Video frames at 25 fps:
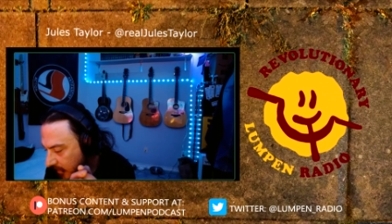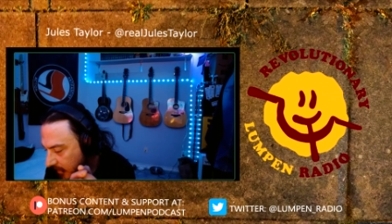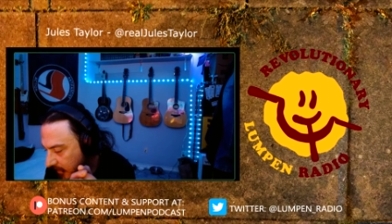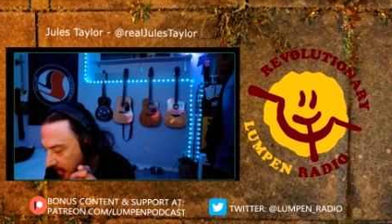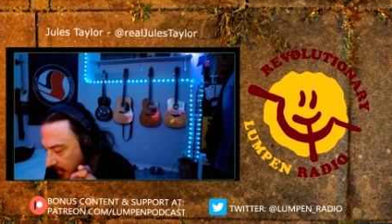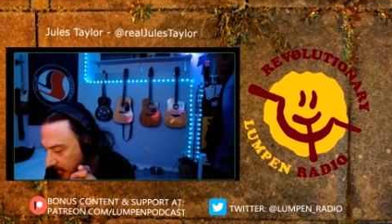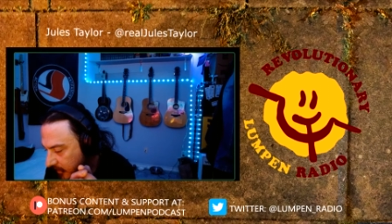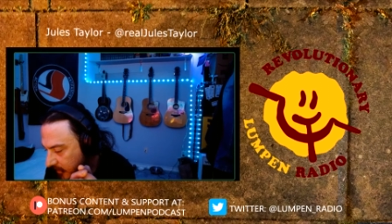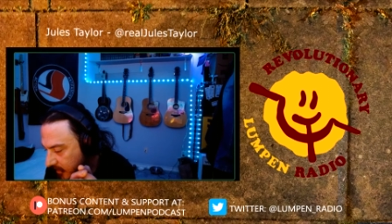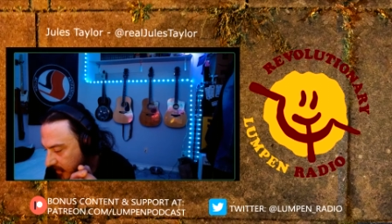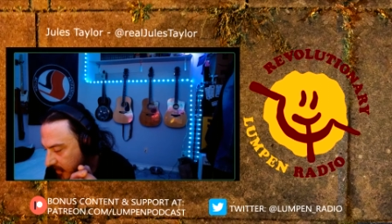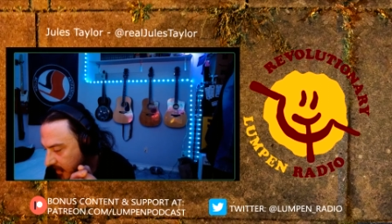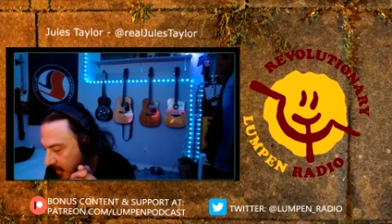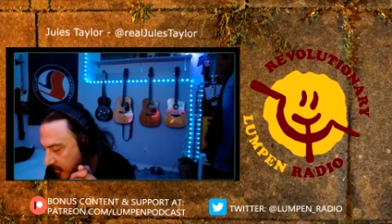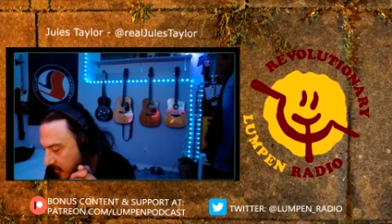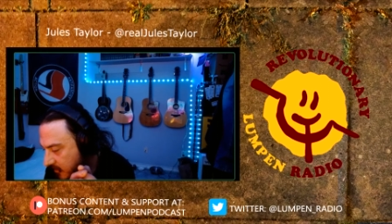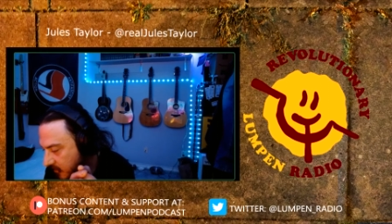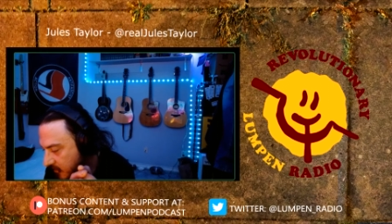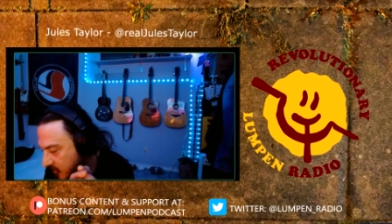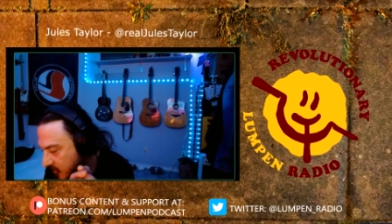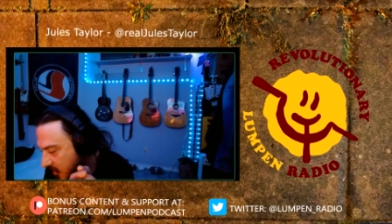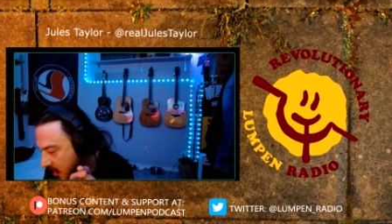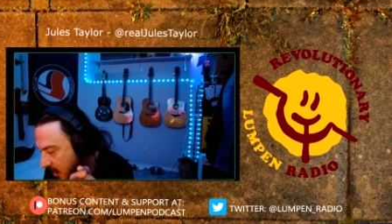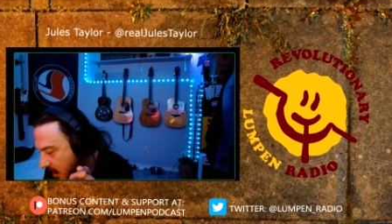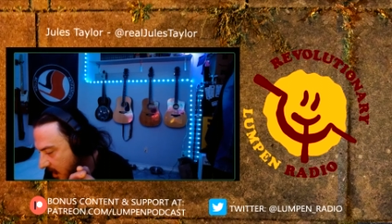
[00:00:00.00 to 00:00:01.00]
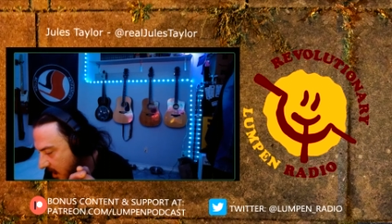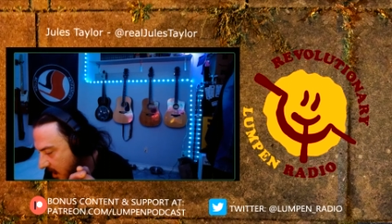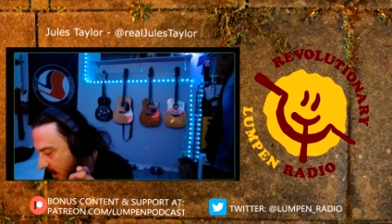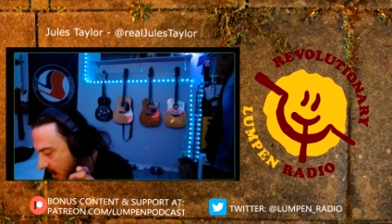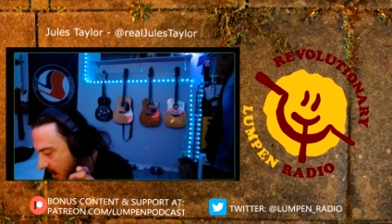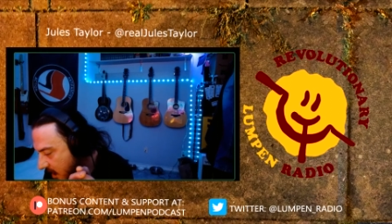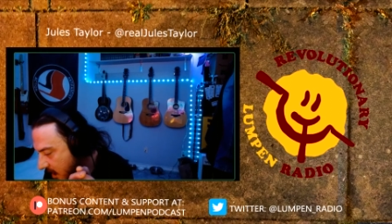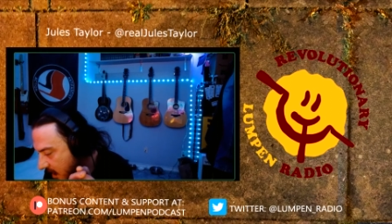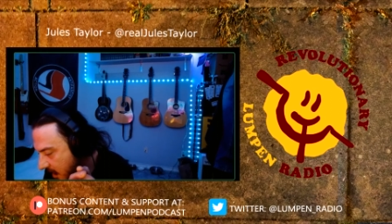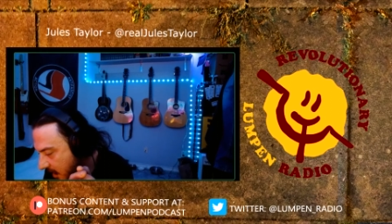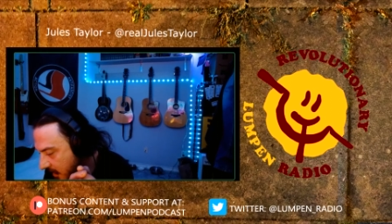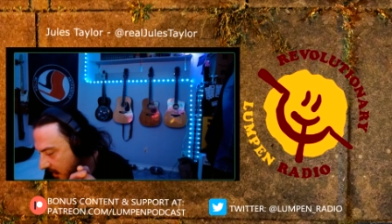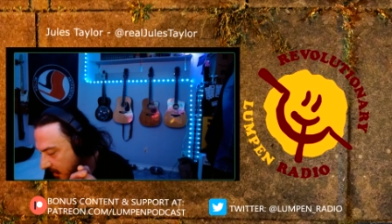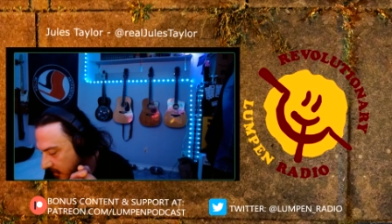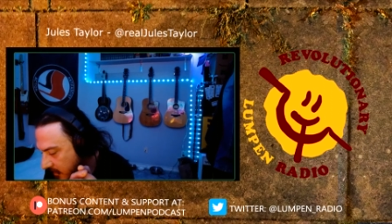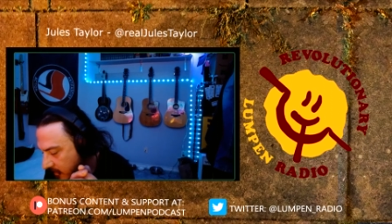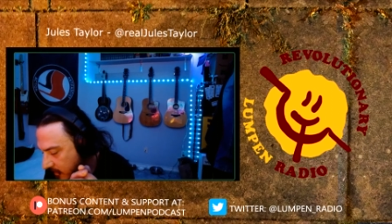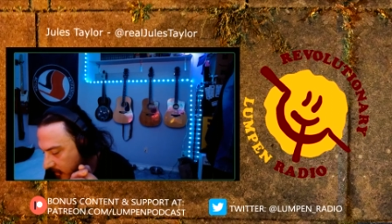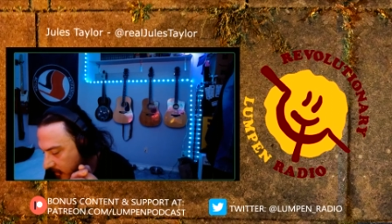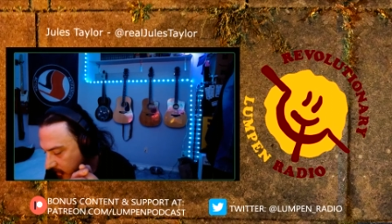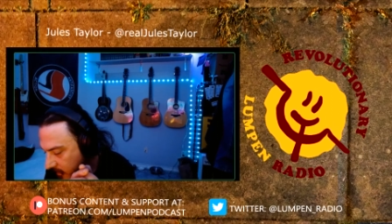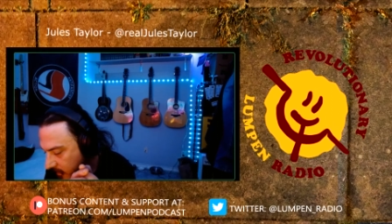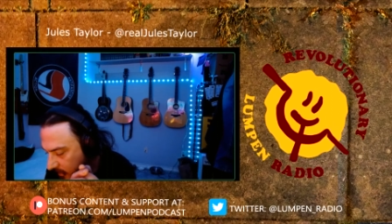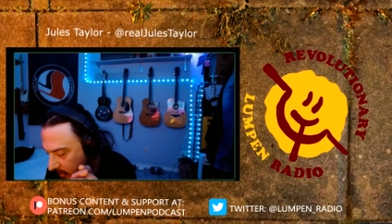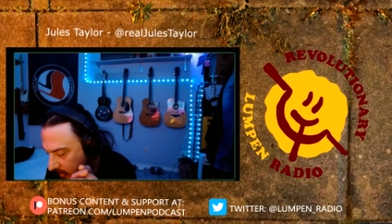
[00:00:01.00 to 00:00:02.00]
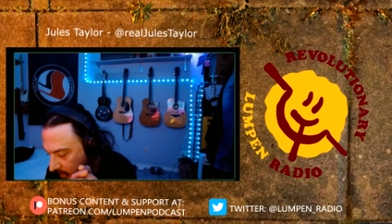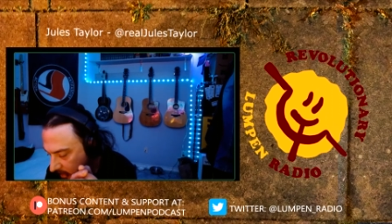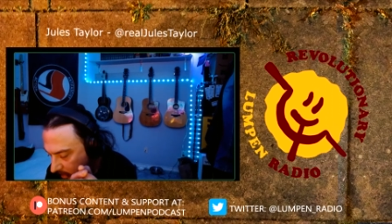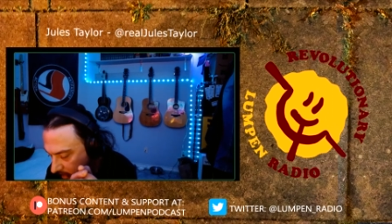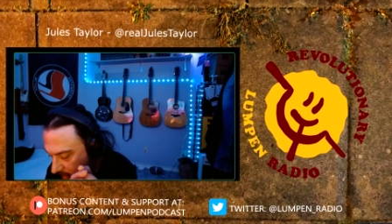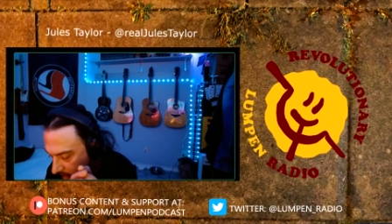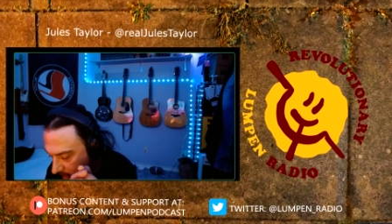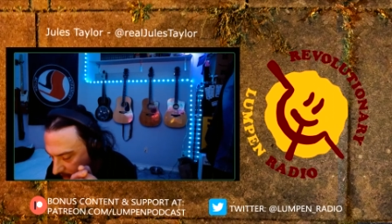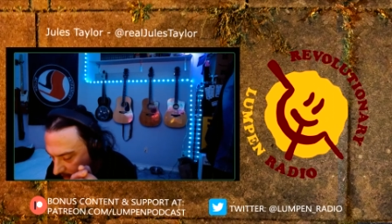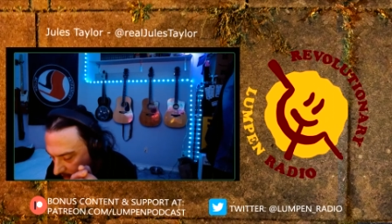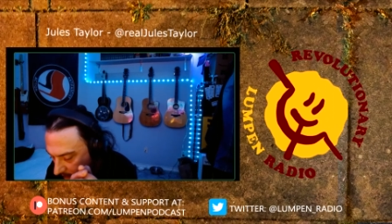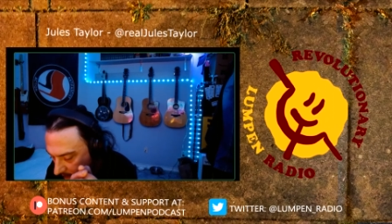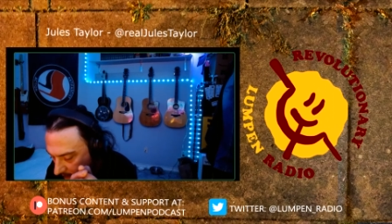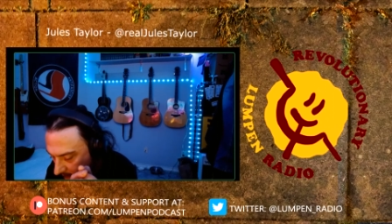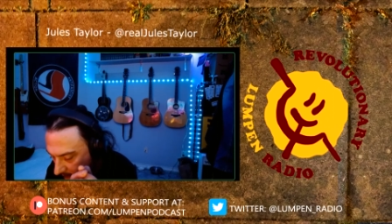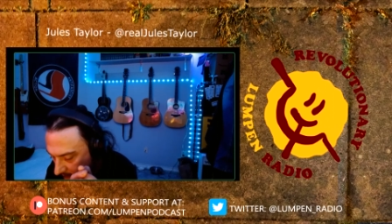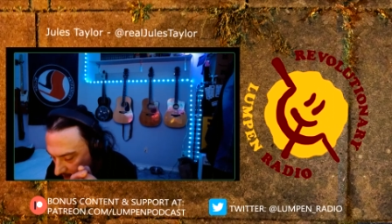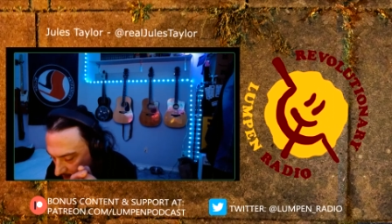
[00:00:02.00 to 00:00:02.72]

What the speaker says: like the death of God and the and